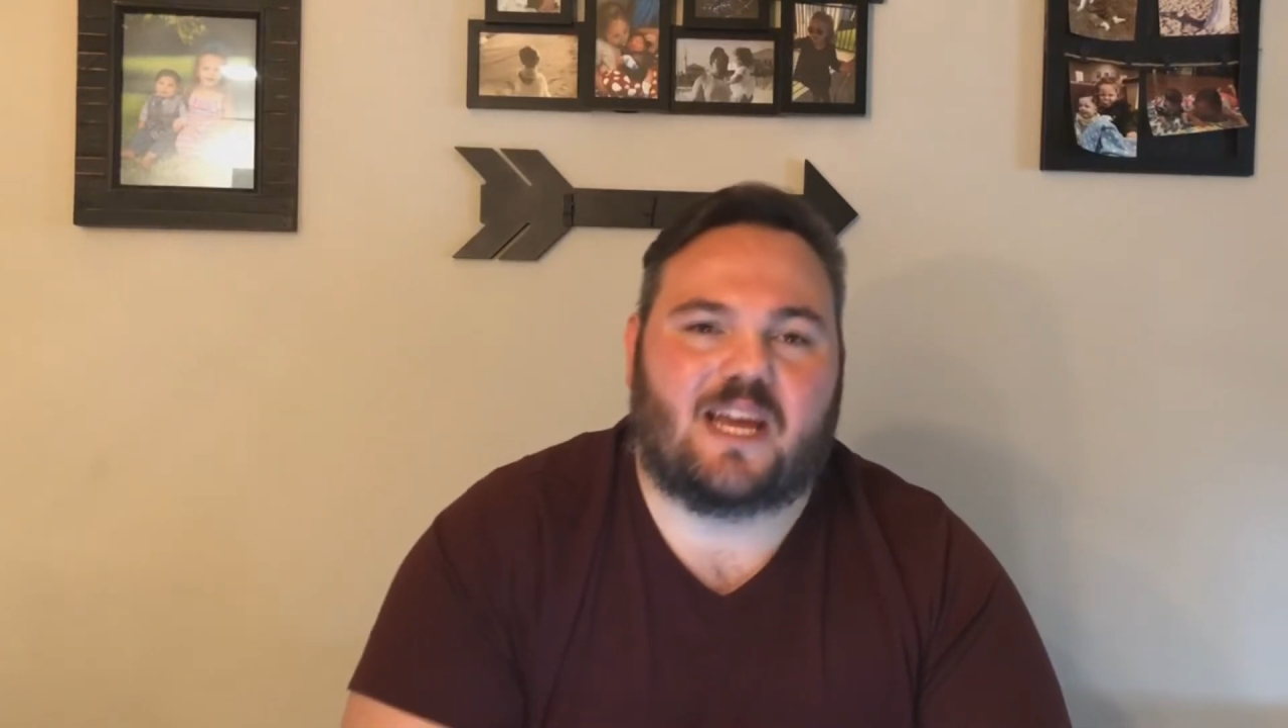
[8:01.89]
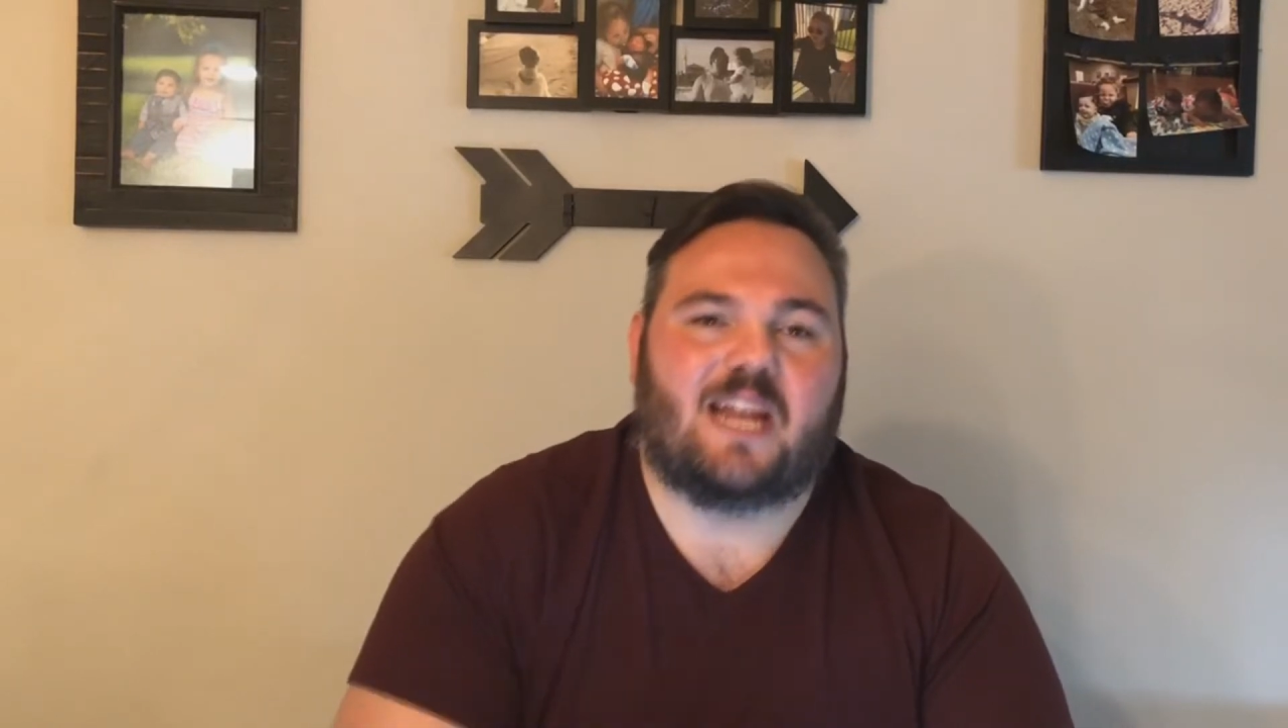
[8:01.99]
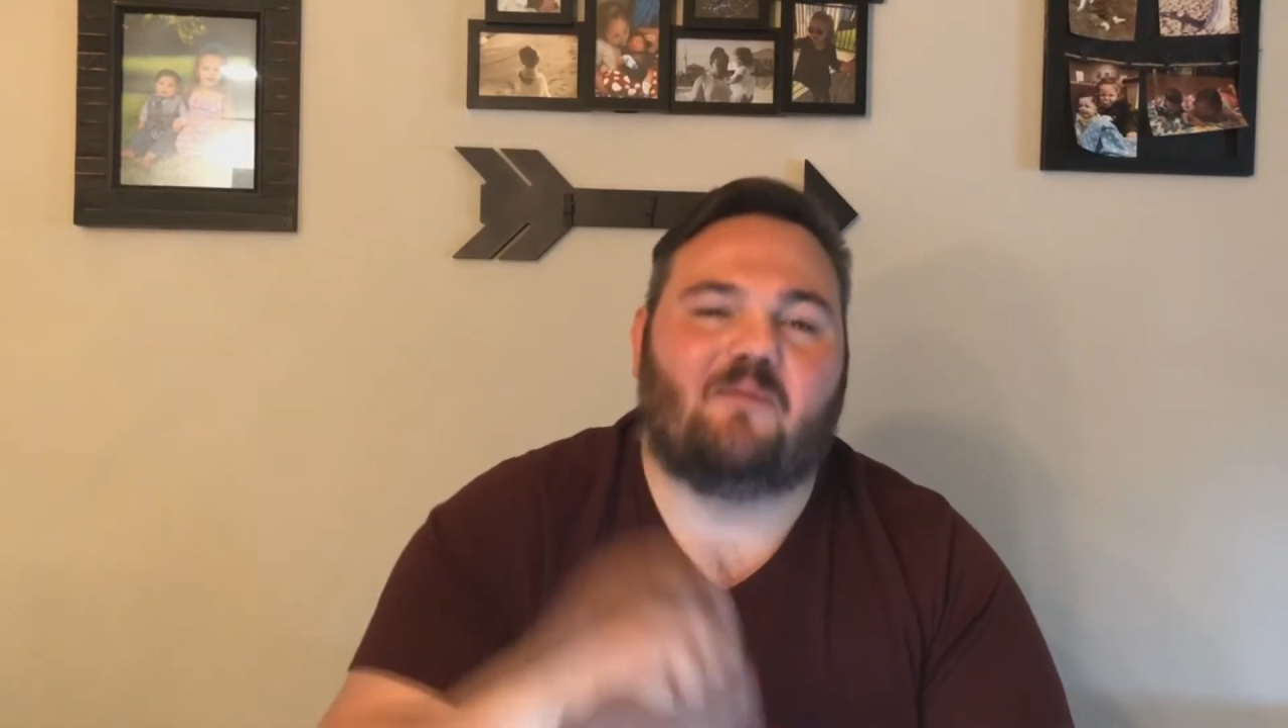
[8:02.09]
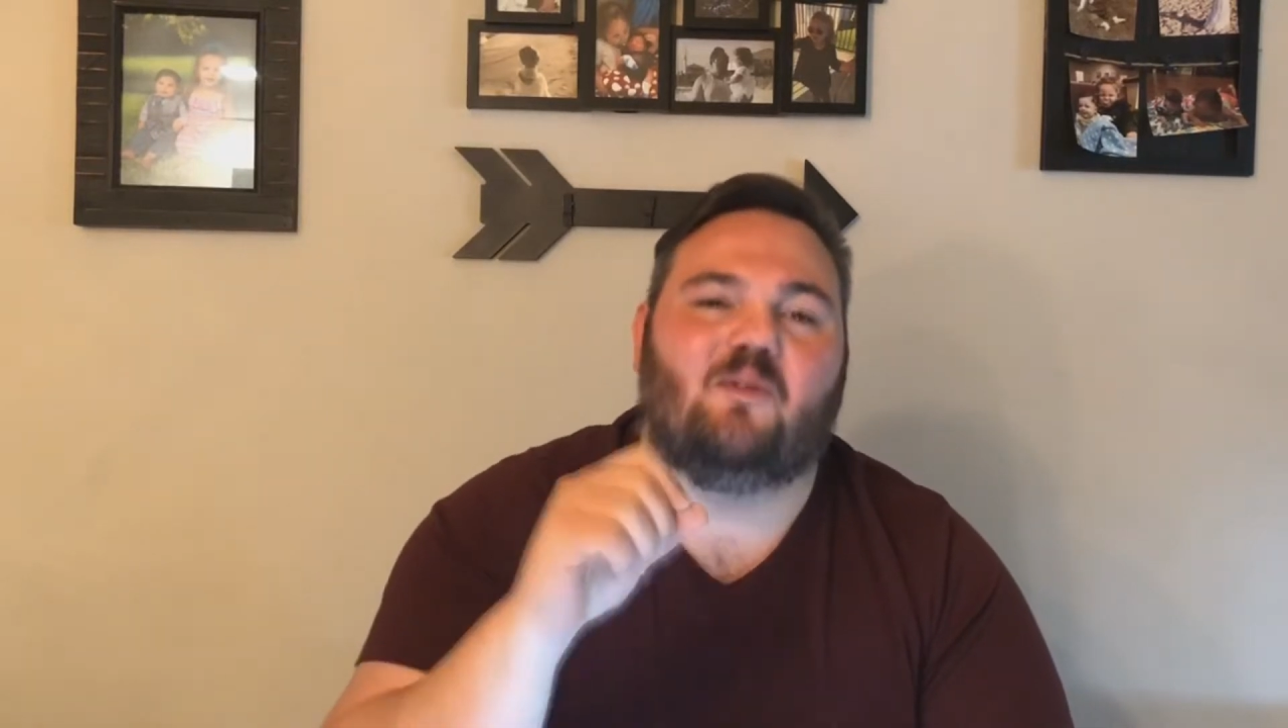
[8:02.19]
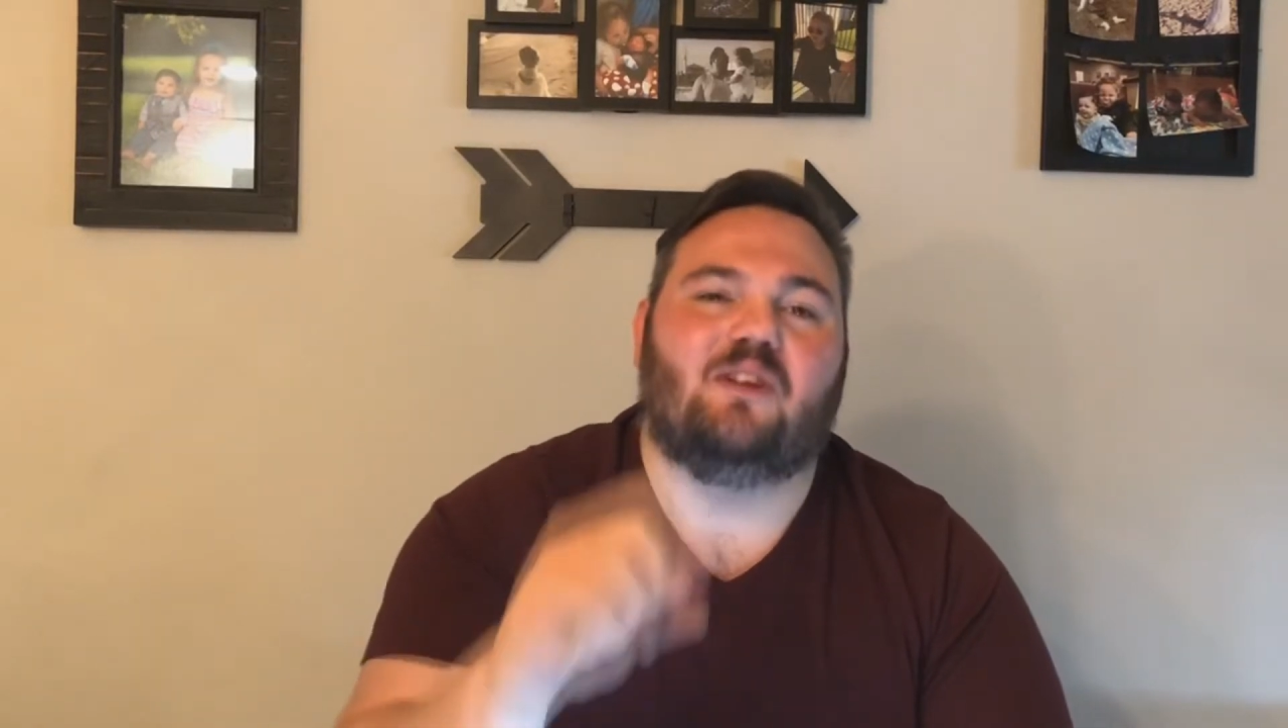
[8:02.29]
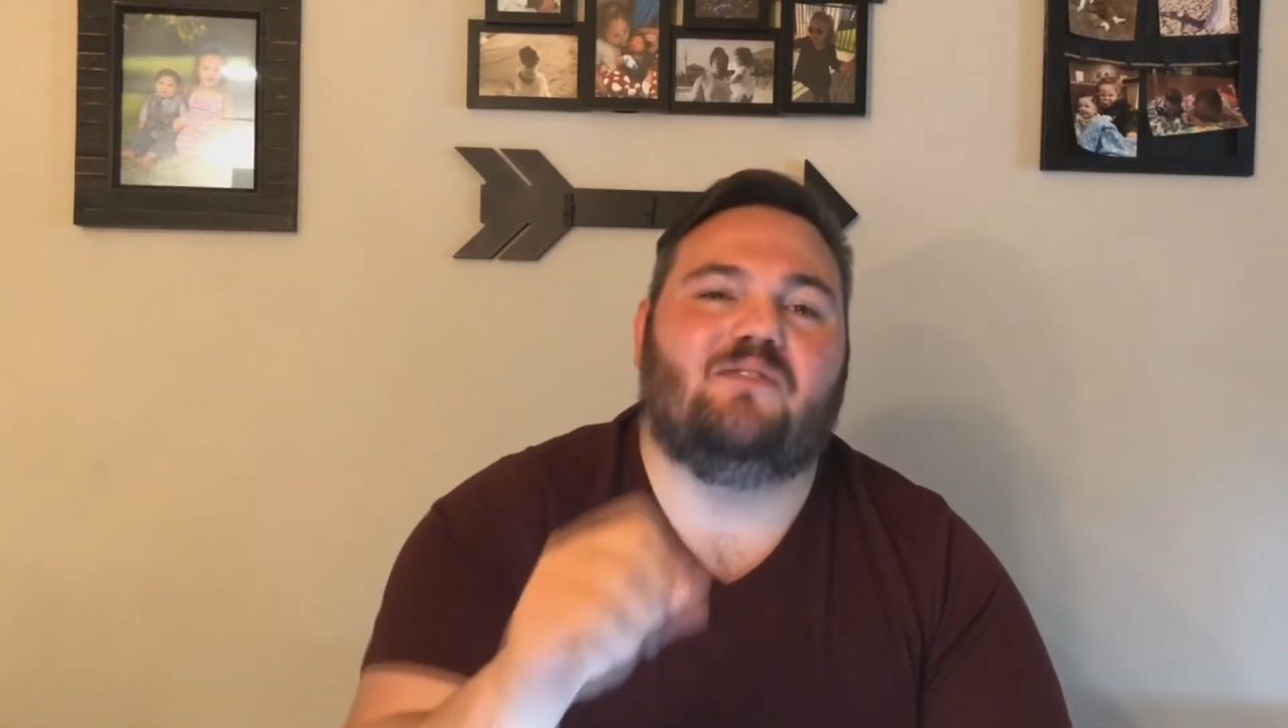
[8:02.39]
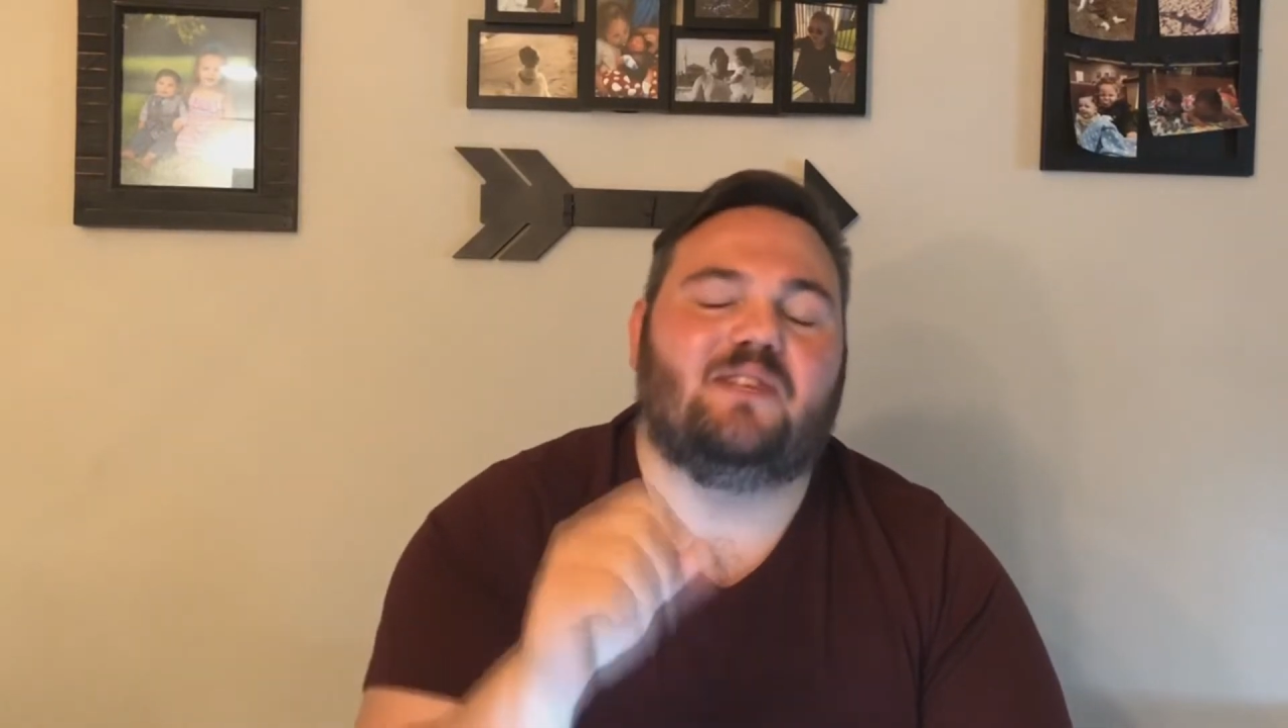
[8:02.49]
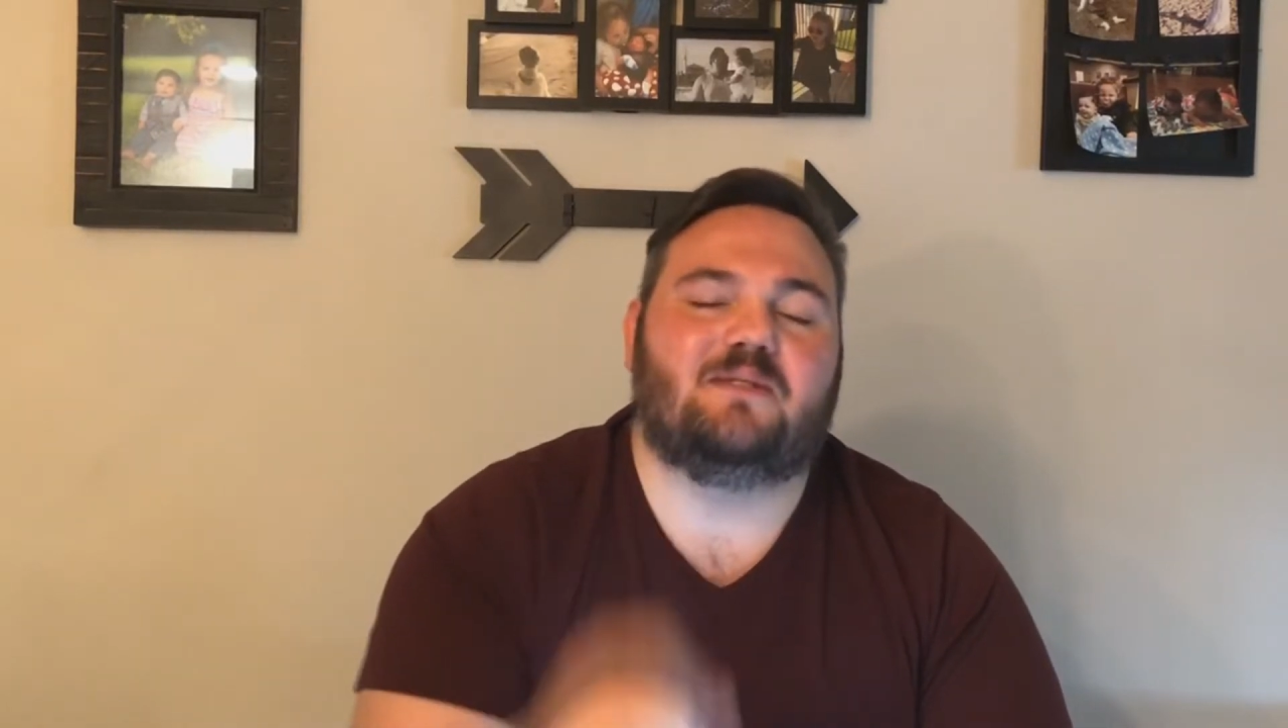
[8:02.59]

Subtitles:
And in one of